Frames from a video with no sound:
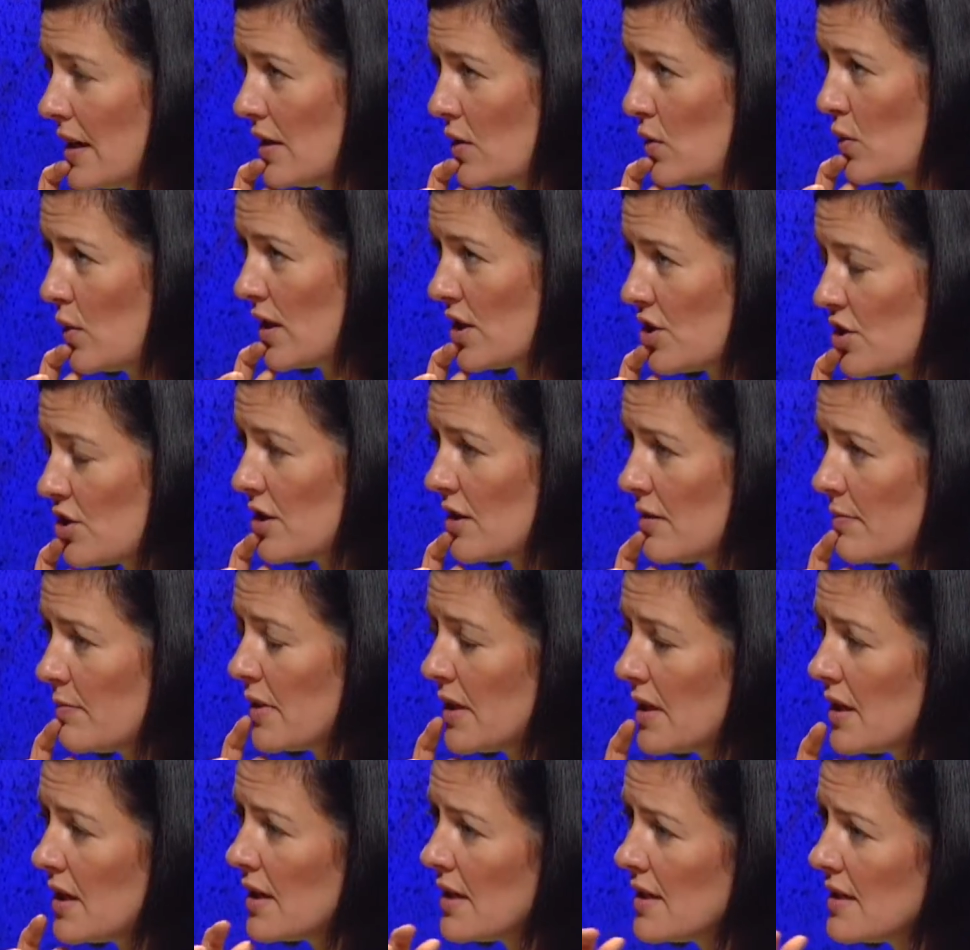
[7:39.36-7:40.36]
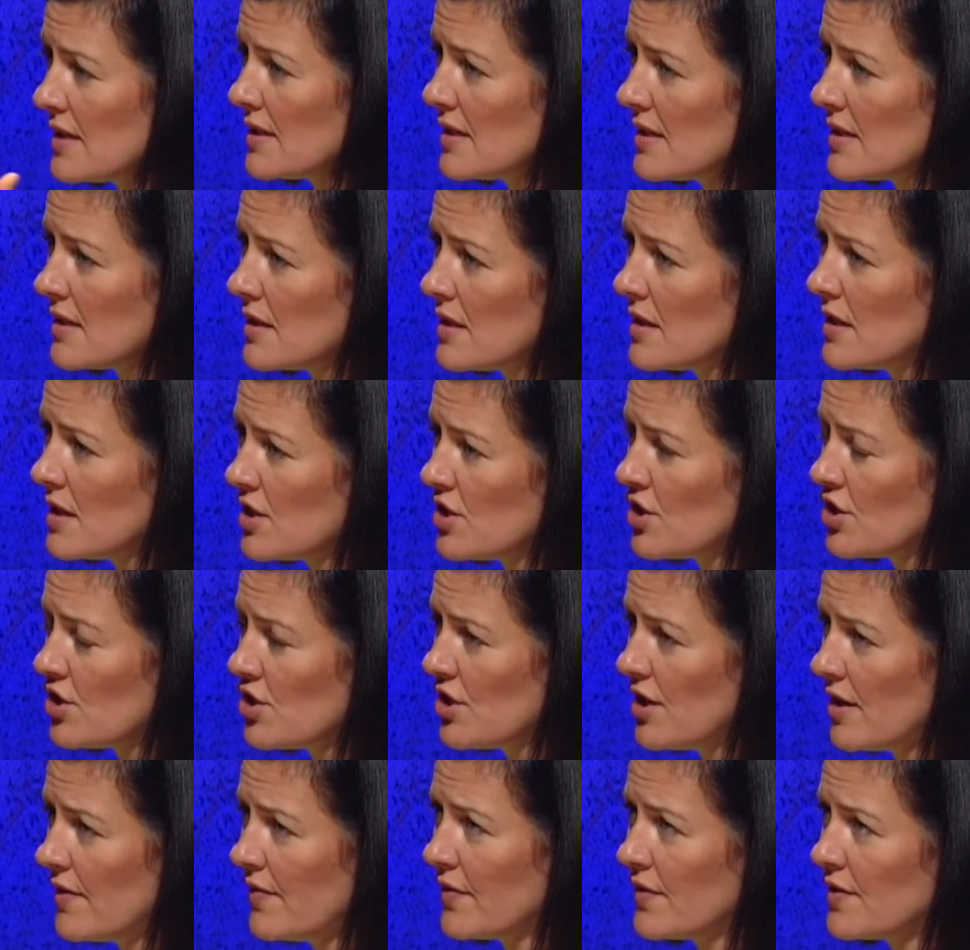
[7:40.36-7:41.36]
question because the
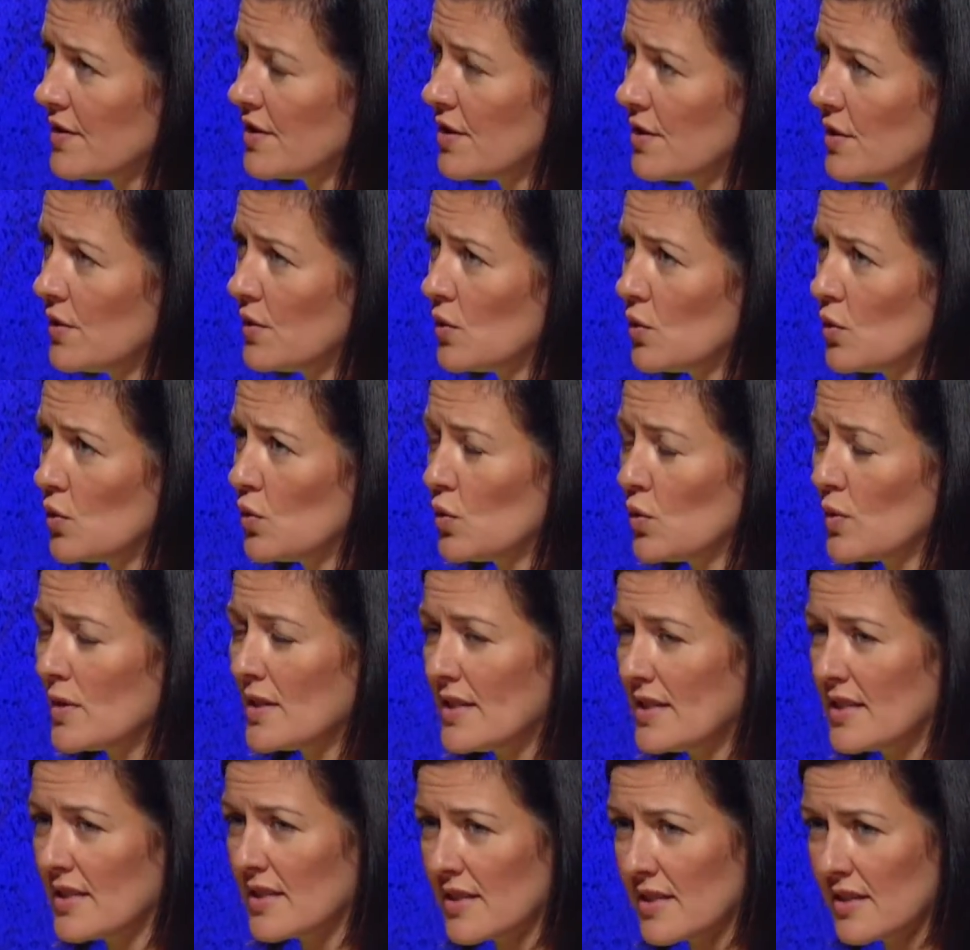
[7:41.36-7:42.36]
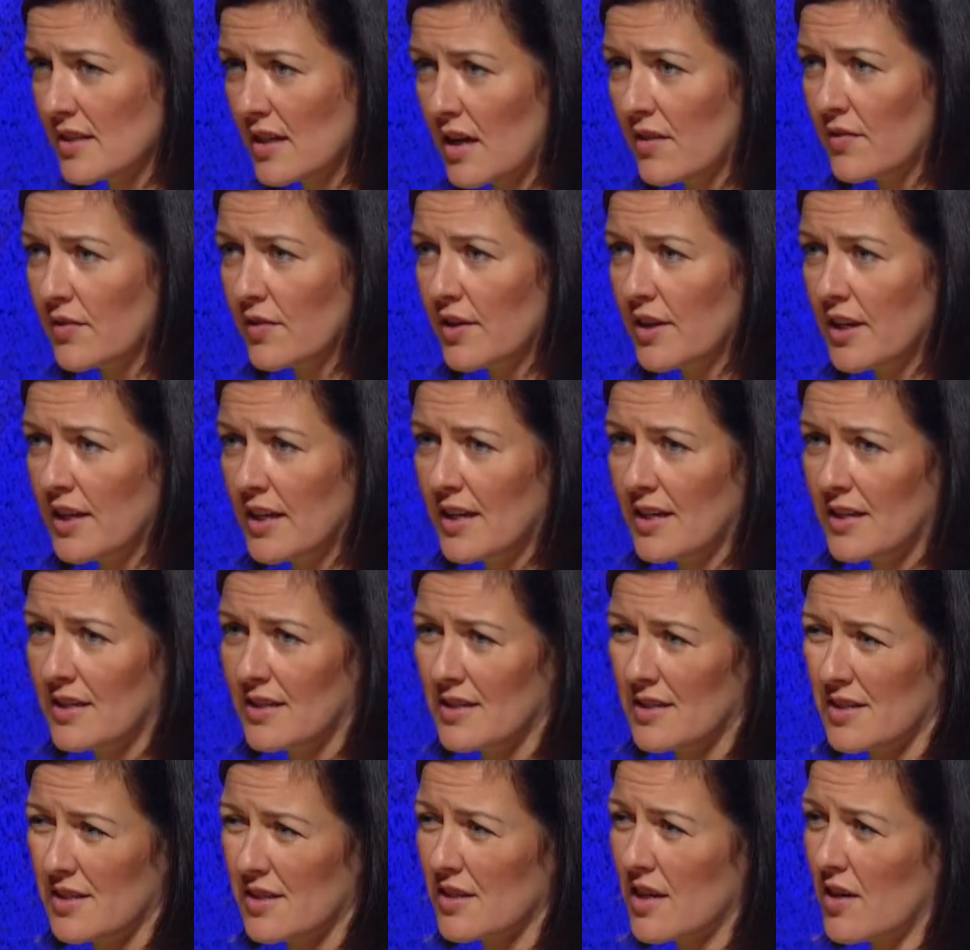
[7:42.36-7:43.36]
shift to discovery and a
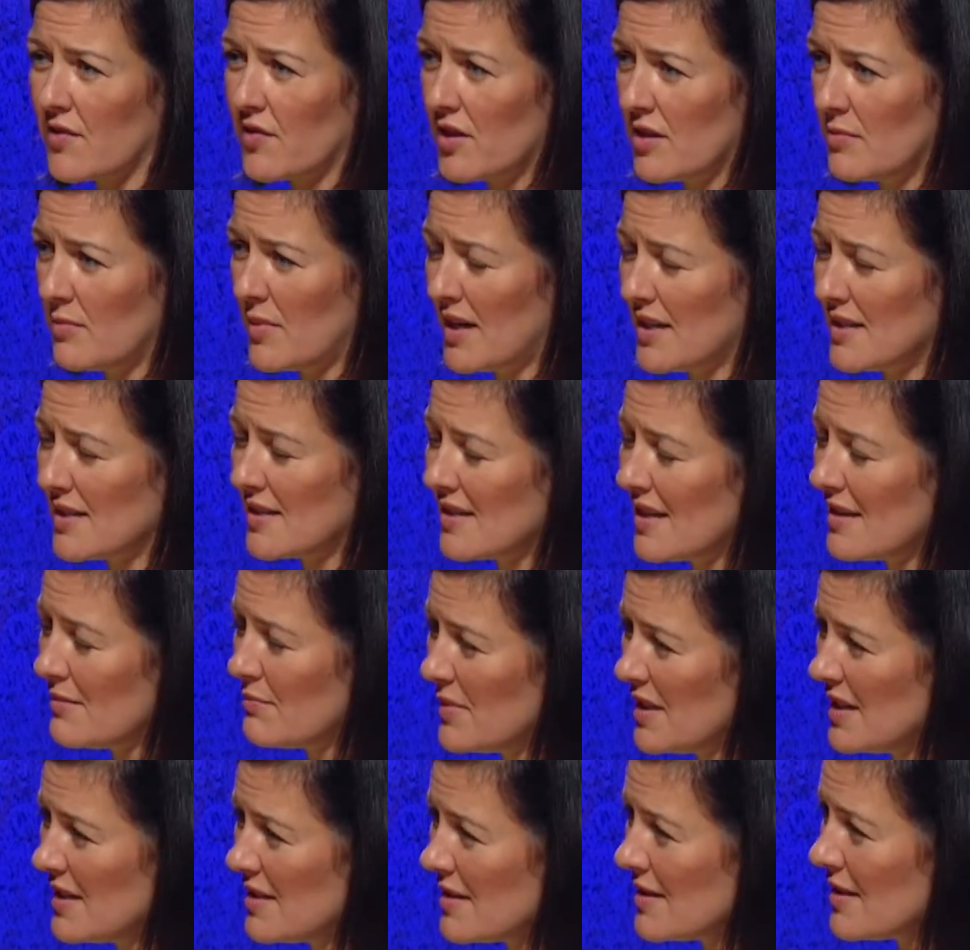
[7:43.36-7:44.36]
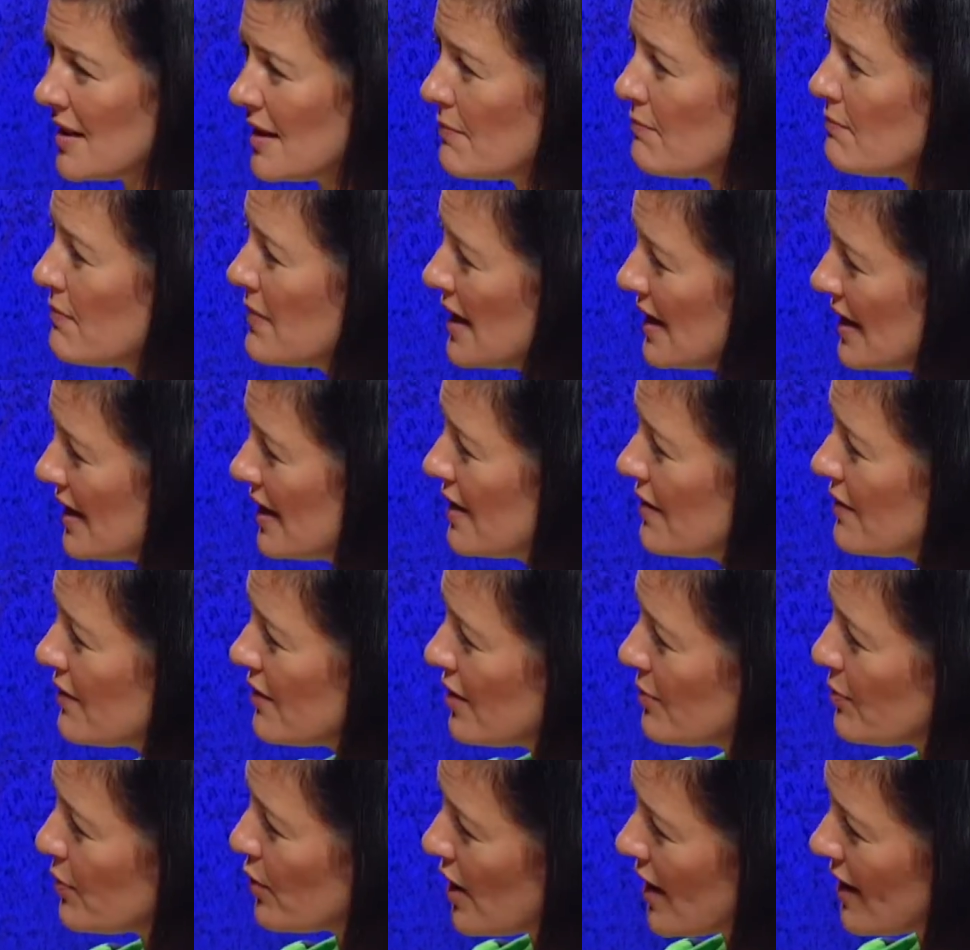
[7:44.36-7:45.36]
discovery mindset means that many of
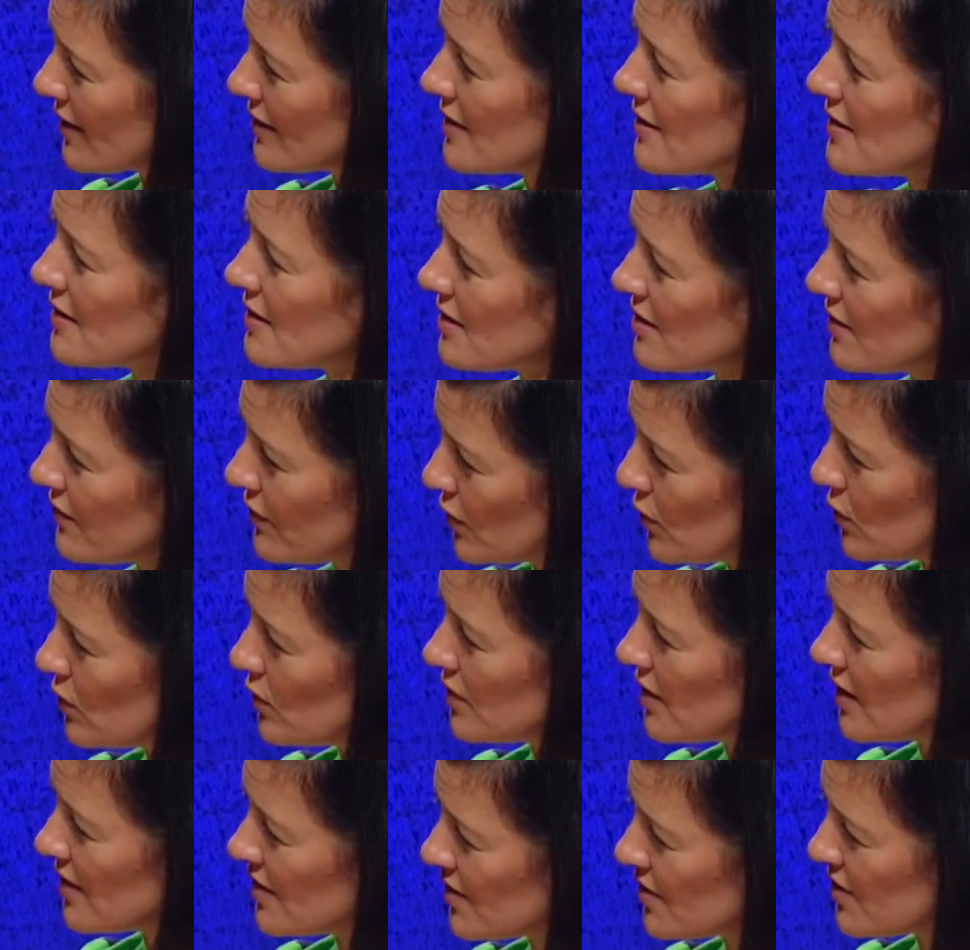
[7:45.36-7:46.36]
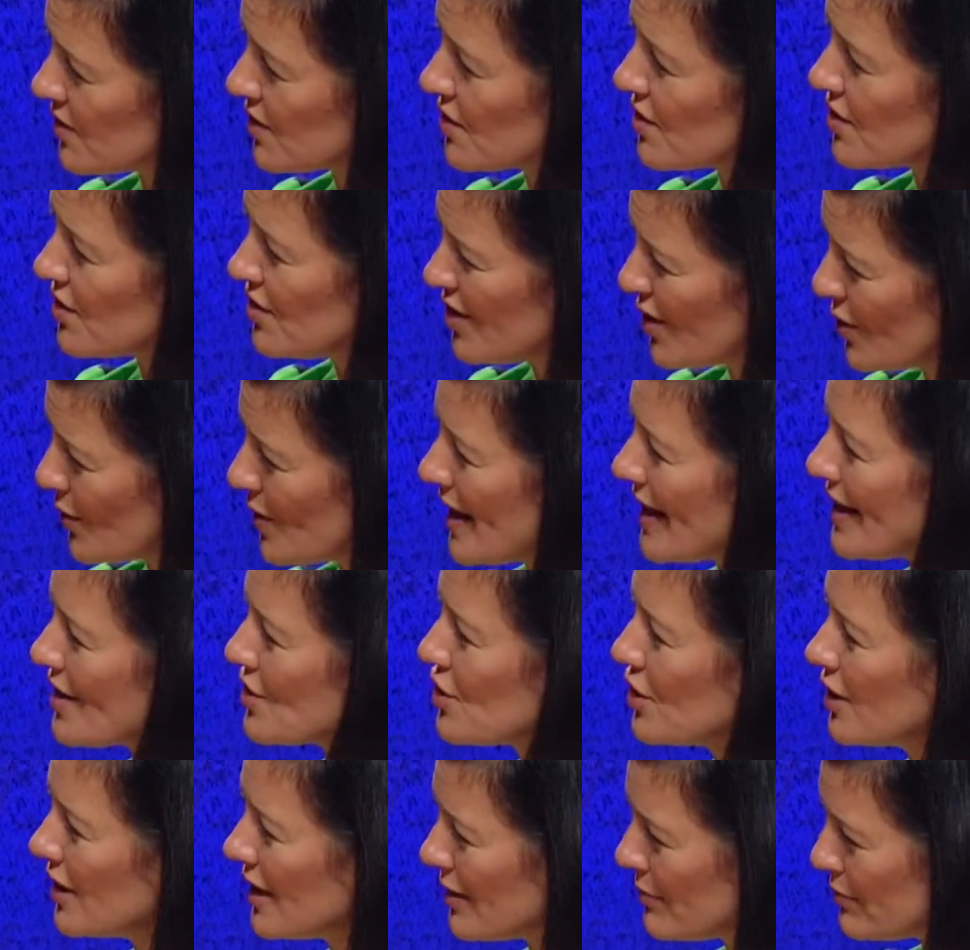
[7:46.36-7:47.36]
the practices of old on search don't
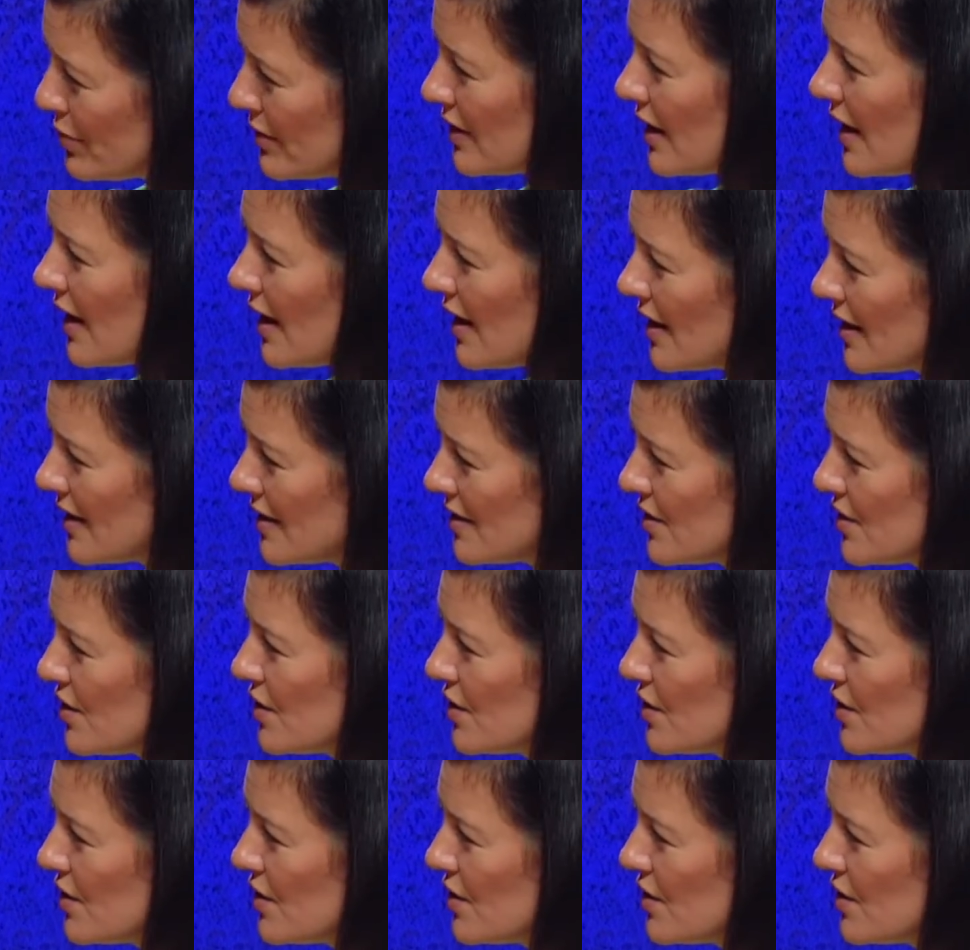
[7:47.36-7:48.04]
actually apply